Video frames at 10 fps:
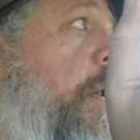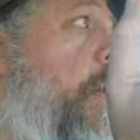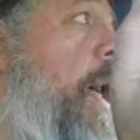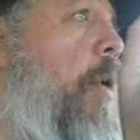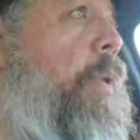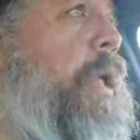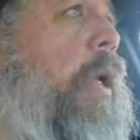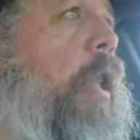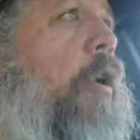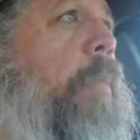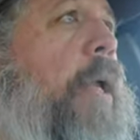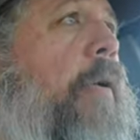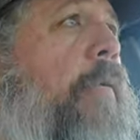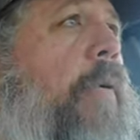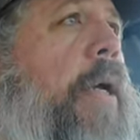And we did a little bit
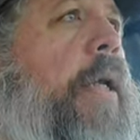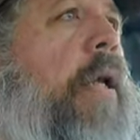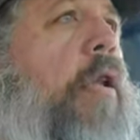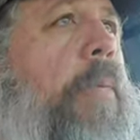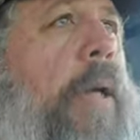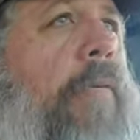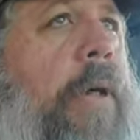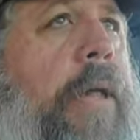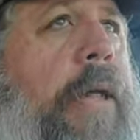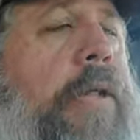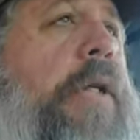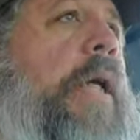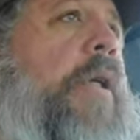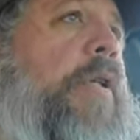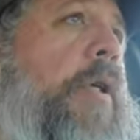of, I did a little bit of clean
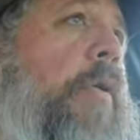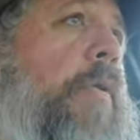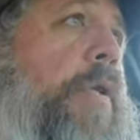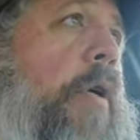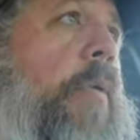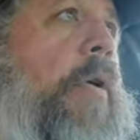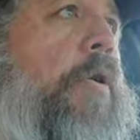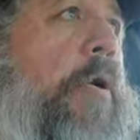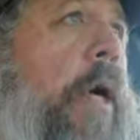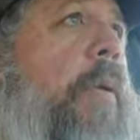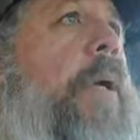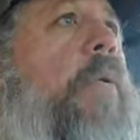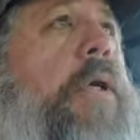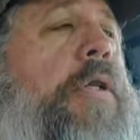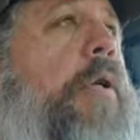singing too. So we were trying to be
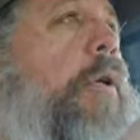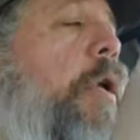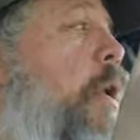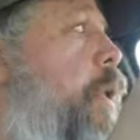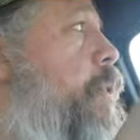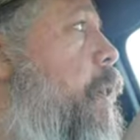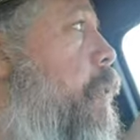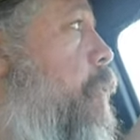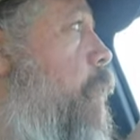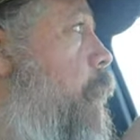original and all that stuff.